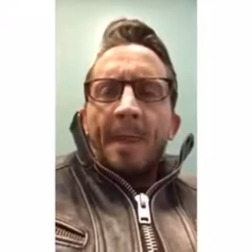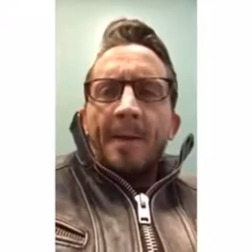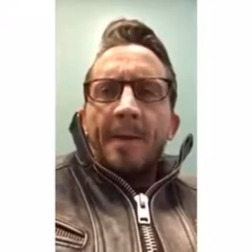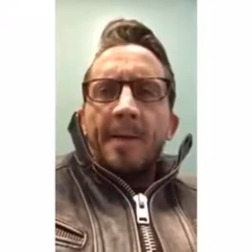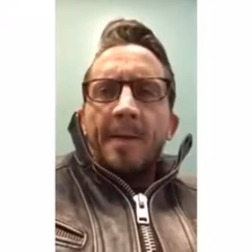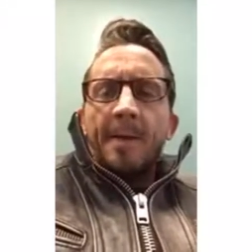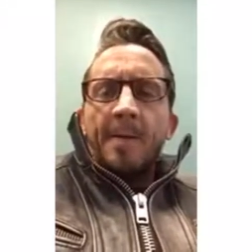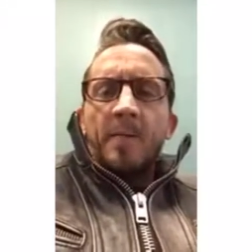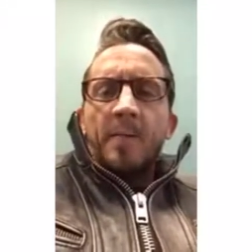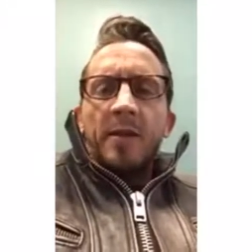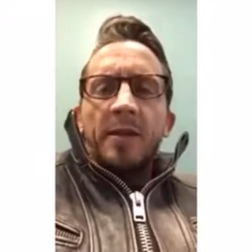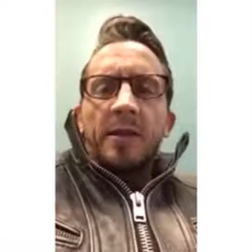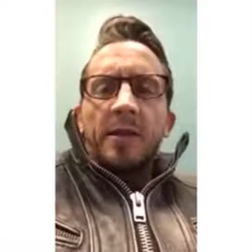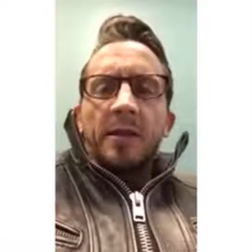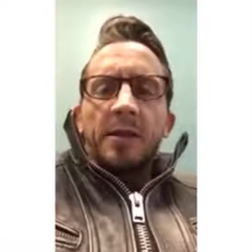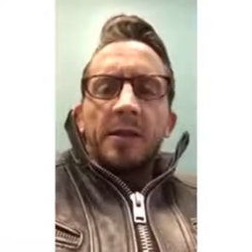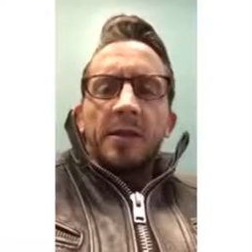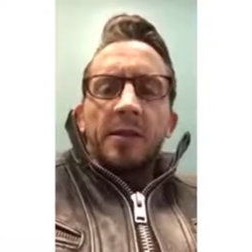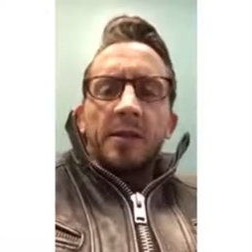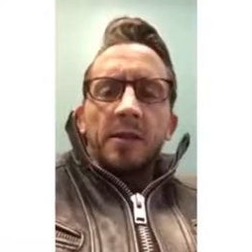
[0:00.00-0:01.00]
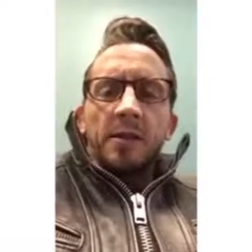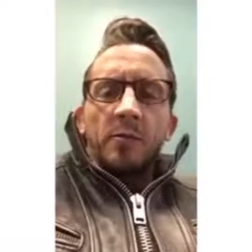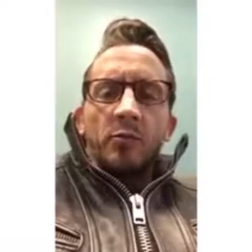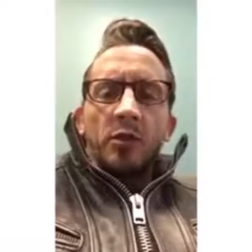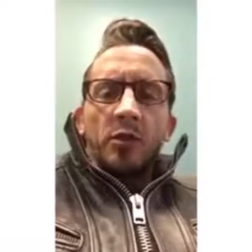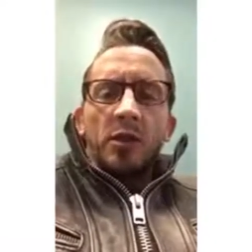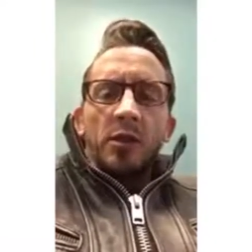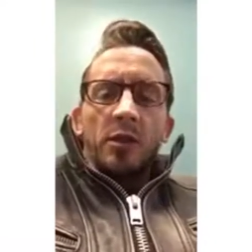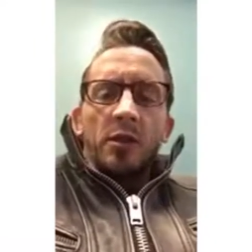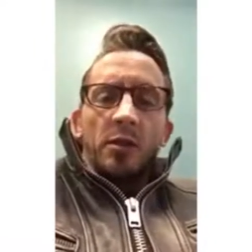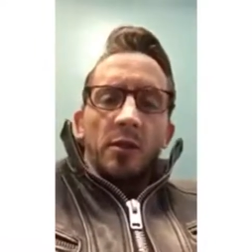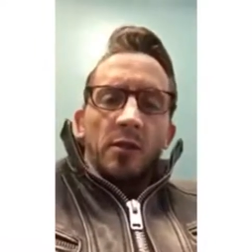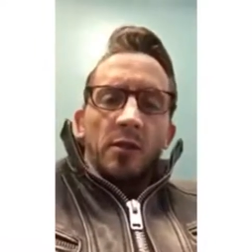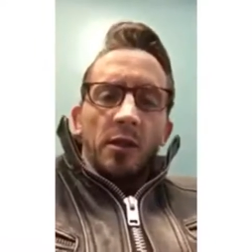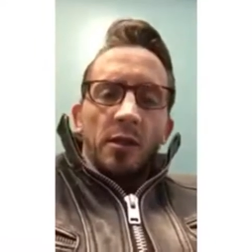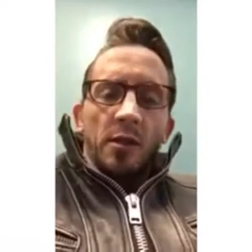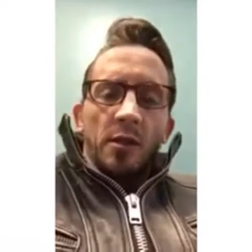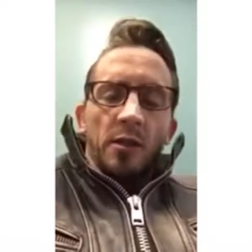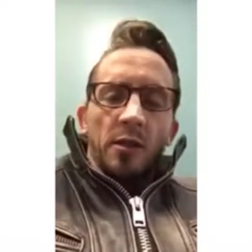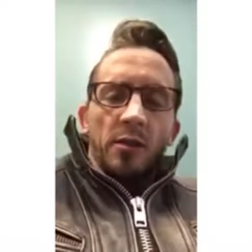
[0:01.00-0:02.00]
Um, I think it's going to be a,
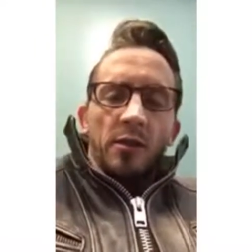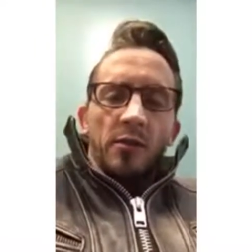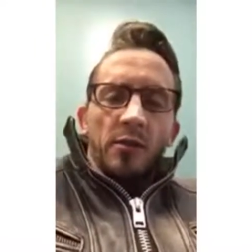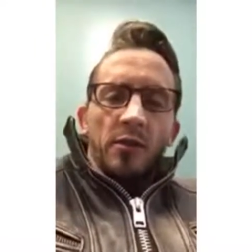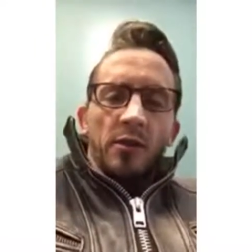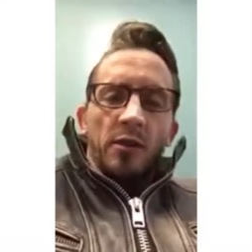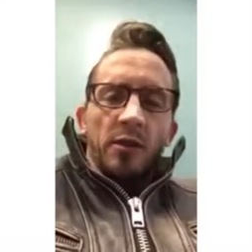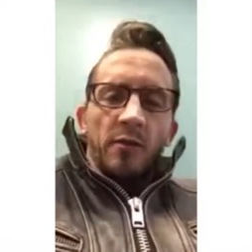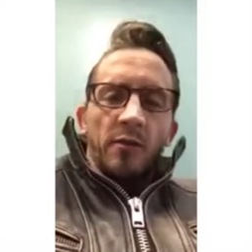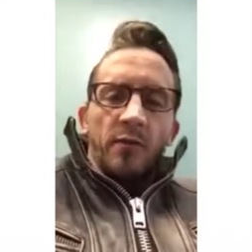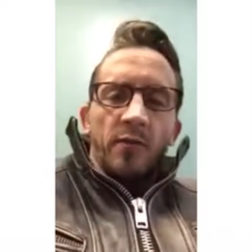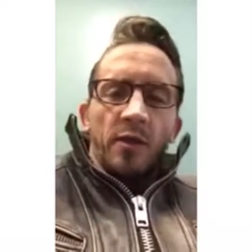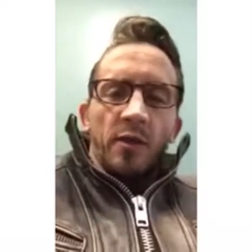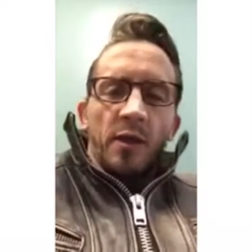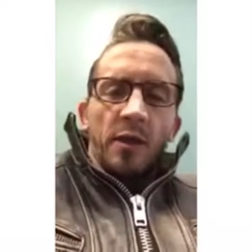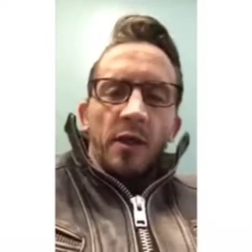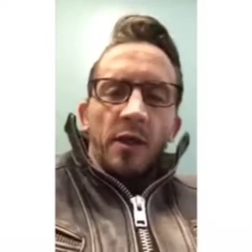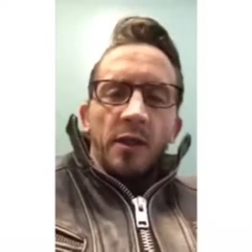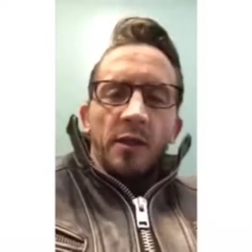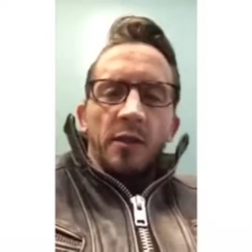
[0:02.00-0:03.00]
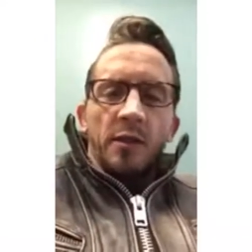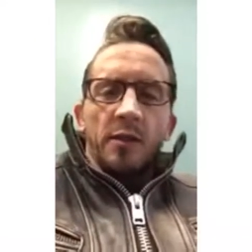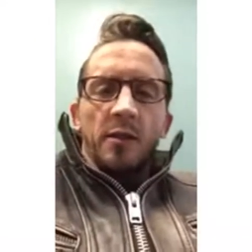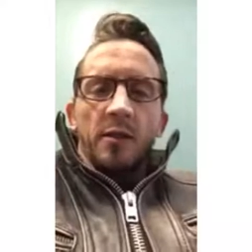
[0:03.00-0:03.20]
an interesting fight.